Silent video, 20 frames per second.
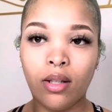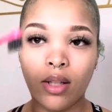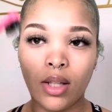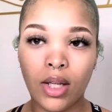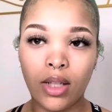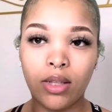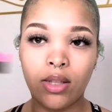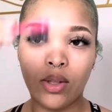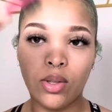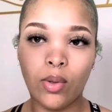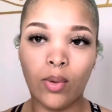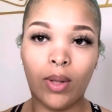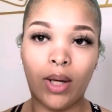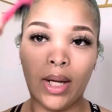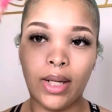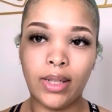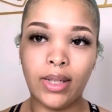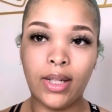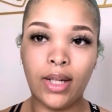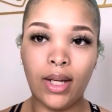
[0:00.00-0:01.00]
like so
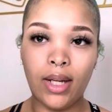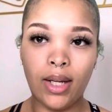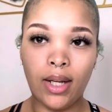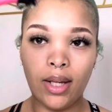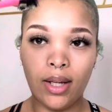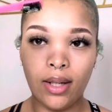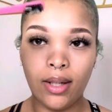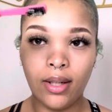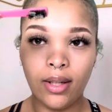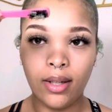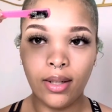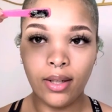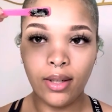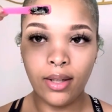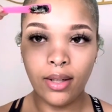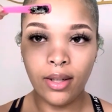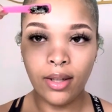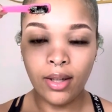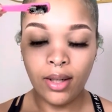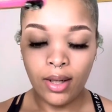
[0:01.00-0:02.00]
like that.
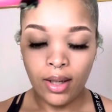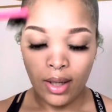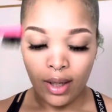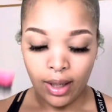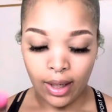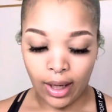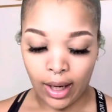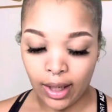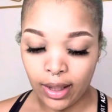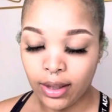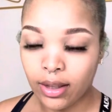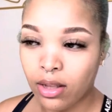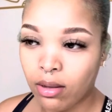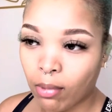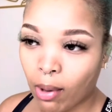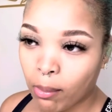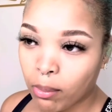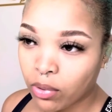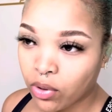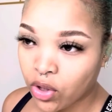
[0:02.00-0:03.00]
And I cleaned
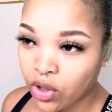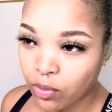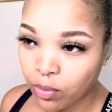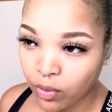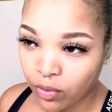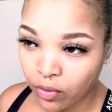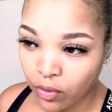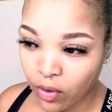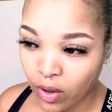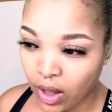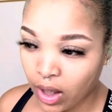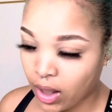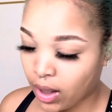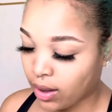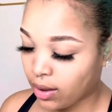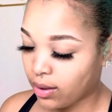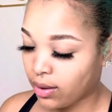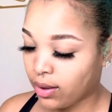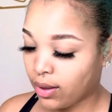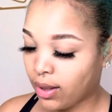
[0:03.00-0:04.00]
my brush before
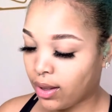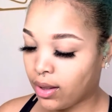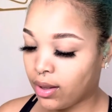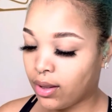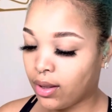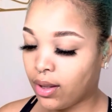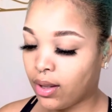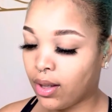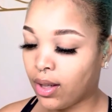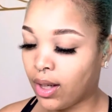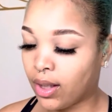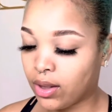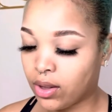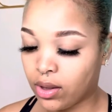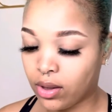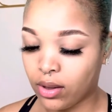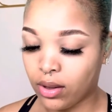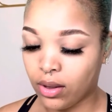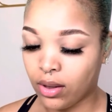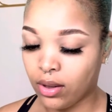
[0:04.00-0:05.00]
I
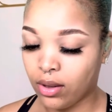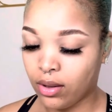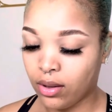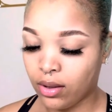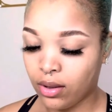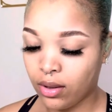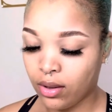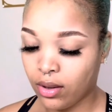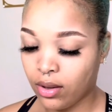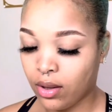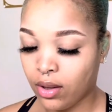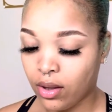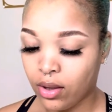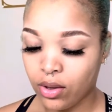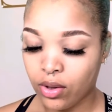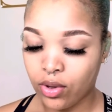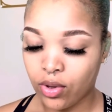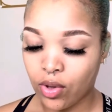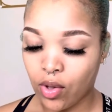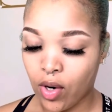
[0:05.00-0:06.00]
actually
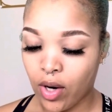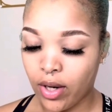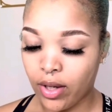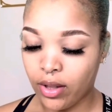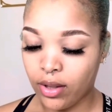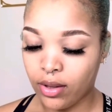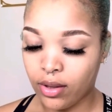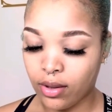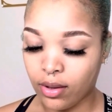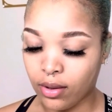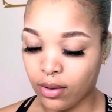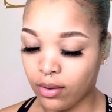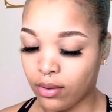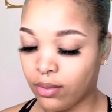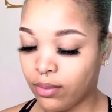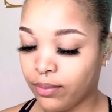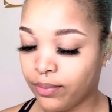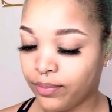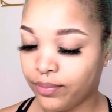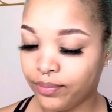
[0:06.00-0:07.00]
started, so
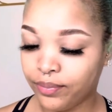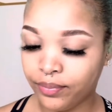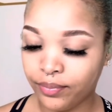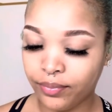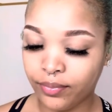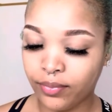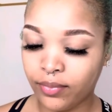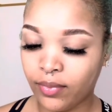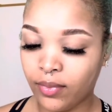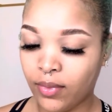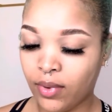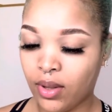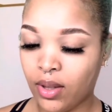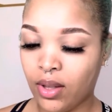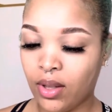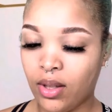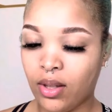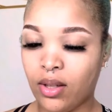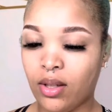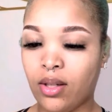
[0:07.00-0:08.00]

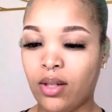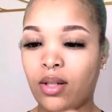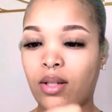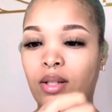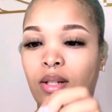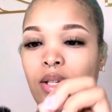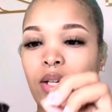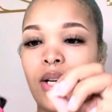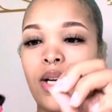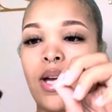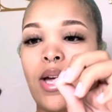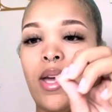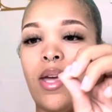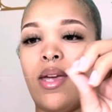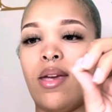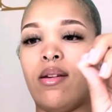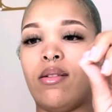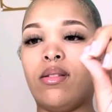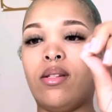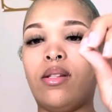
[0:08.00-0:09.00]
oh I got
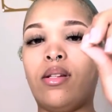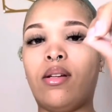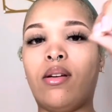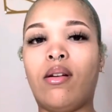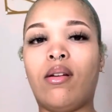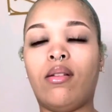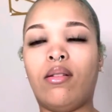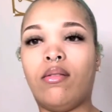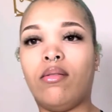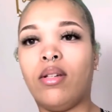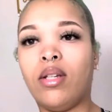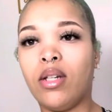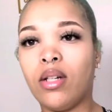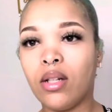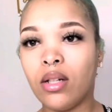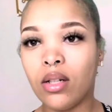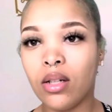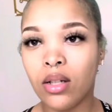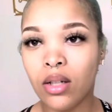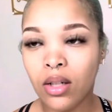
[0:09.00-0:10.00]
hair stuck all on
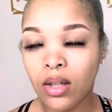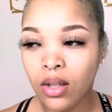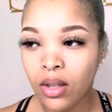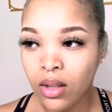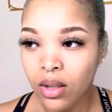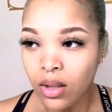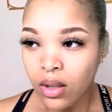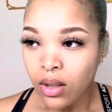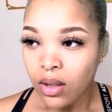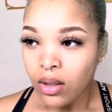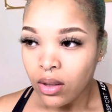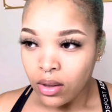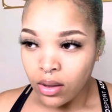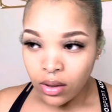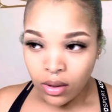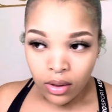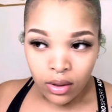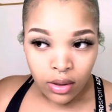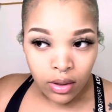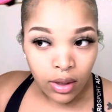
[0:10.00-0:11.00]
here.
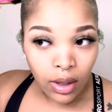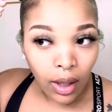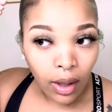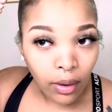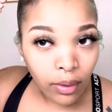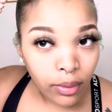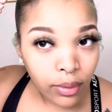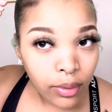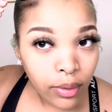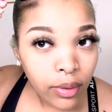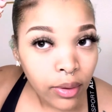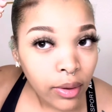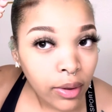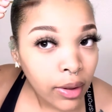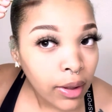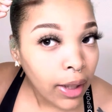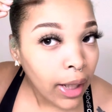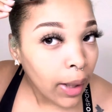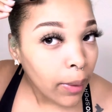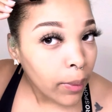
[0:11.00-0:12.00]
So,
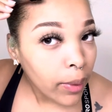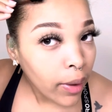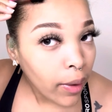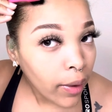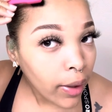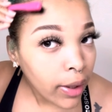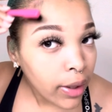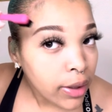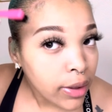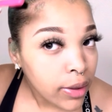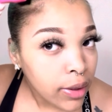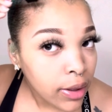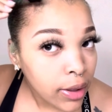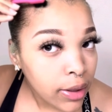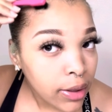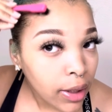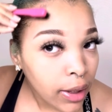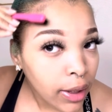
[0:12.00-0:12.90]
now we're gonna get into these